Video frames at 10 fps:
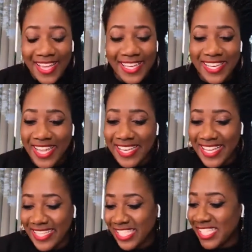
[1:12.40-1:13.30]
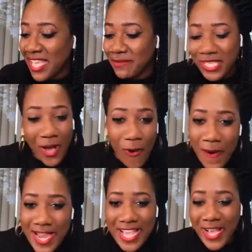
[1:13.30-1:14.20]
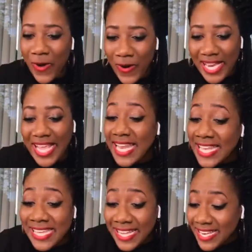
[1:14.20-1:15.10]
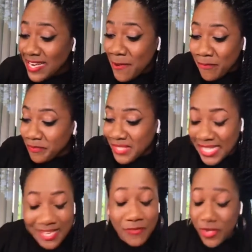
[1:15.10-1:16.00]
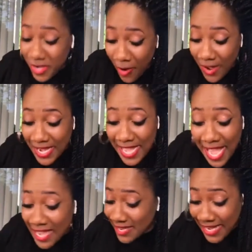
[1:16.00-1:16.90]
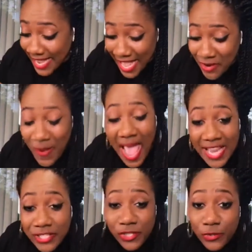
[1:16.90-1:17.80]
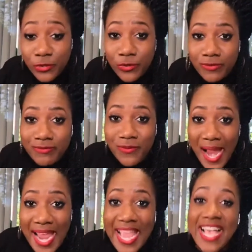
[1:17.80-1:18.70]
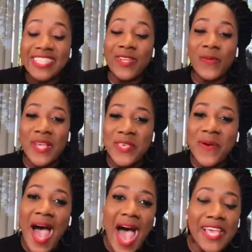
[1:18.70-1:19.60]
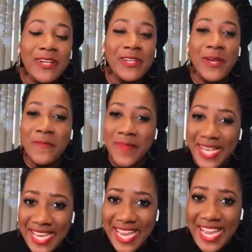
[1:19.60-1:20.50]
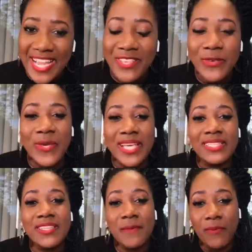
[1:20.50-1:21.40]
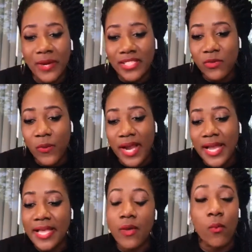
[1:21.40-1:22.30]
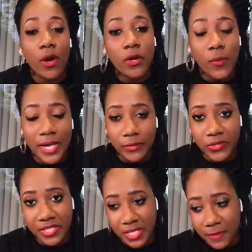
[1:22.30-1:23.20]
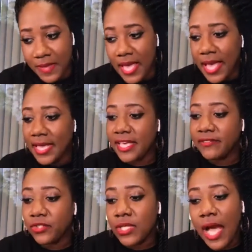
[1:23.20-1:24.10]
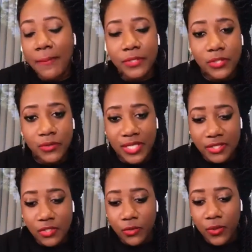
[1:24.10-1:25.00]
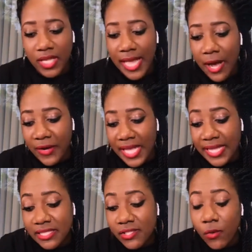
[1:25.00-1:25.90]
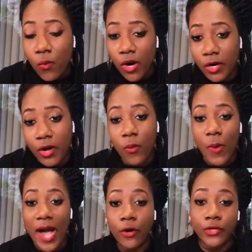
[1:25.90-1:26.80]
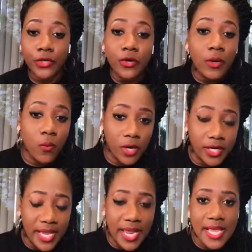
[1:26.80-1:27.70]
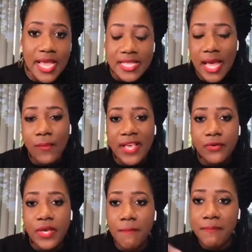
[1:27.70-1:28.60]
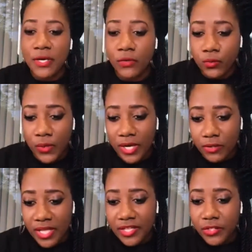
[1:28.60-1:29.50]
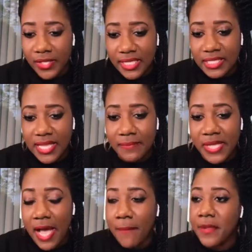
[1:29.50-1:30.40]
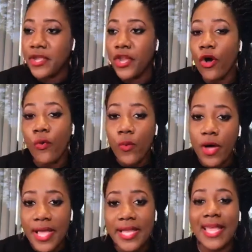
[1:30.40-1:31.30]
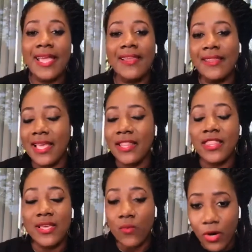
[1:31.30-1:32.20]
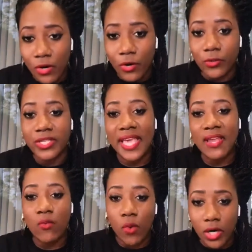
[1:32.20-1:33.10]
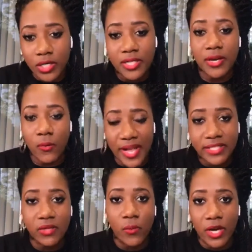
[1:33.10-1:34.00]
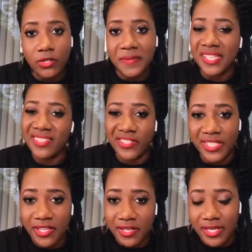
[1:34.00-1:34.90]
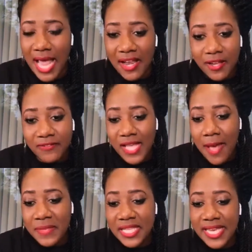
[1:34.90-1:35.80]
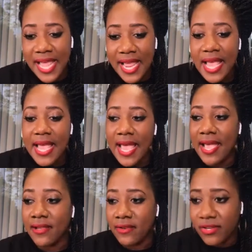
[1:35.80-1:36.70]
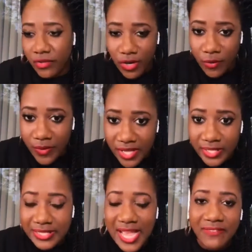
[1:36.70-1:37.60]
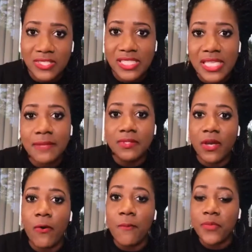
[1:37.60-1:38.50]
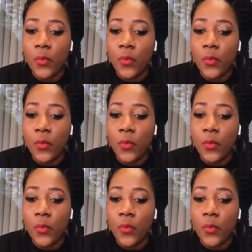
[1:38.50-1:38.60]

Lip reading: It just keeps going and going, and it doesn't. And and it ain't got no attitude, right? So when you hire your money, you get to the point to where it can work while you sleep. It gives you the opportunity to allow it to work while you're working. That way you can build wealth and do it at the same time. No one in the world can work their way to wealth, because there's not enough time in the day, and we at least have to sleep. So